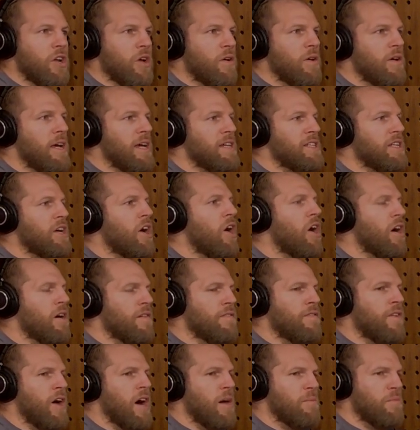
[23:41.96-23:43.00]
you know, eating high
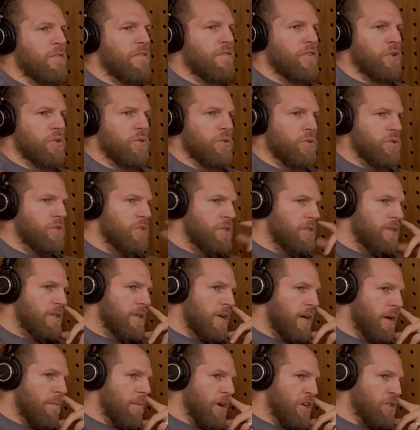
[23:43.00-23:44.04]
fiber foods
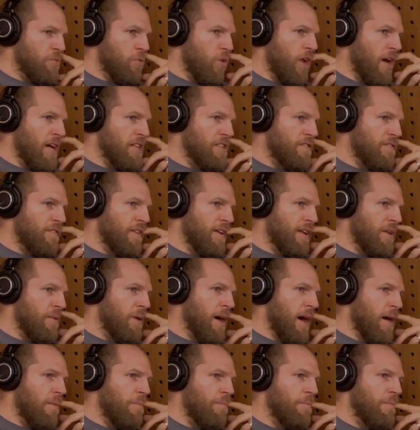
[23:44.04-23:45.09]
are much more likely to fill
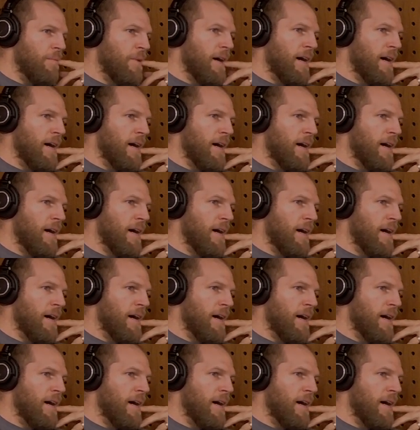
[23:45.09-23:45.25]
you up,